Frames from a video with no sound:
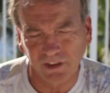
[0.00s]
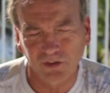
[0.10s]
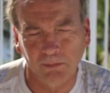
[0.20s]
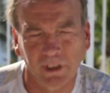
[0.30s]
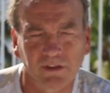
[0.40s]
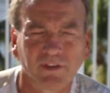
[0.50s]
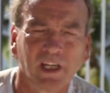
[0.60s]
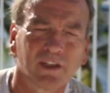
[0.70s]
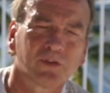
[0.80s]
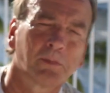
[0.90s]
should be in
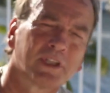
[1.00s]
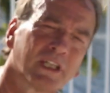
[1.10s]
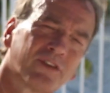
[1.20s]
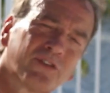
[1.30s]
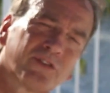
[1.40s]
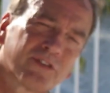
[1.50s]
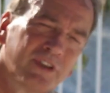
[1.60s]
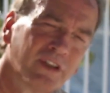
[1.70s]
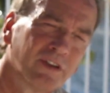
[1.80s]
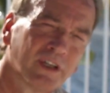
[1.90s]
tanks, but that's
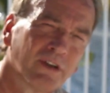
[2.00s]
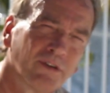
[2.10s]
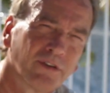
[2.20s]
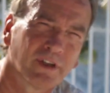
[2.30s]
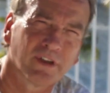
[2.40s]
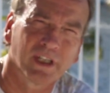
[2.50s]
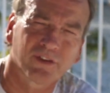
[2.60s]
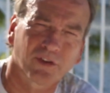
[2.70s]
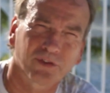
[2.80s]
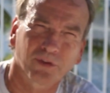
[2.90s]
neither here nor there.
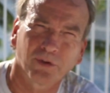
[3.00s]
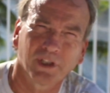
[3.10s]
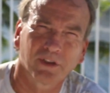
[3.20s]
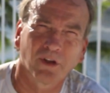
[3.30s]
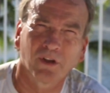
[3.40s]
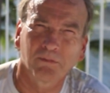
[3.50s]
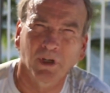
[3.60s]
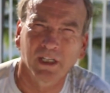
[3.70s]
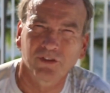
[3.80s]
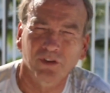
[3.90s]
That's our story of Dawn
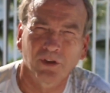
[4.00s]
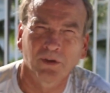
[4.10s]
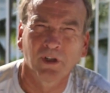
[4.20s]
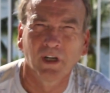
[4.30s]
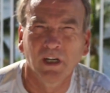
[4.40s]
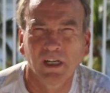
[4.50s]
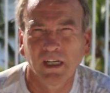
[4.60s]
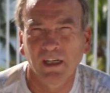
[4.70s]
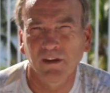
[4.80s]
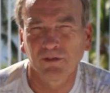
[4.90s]
Brancheau,
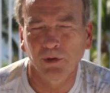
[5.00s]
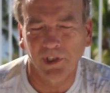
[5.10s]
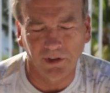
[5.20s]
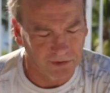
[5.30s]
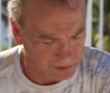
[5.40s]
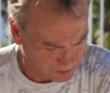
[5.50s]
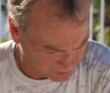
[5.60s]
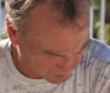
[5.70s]
40 years old.